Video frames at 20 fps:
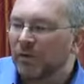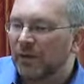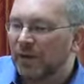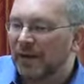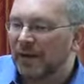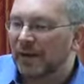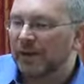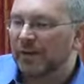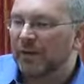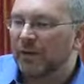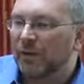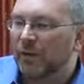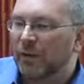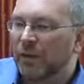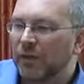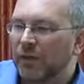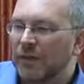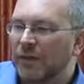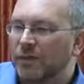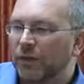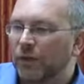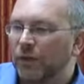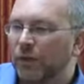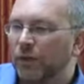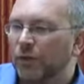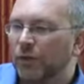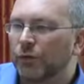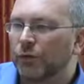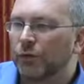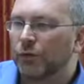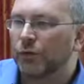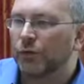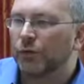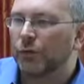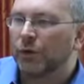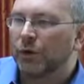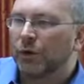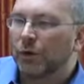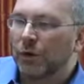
that, there are things that you can do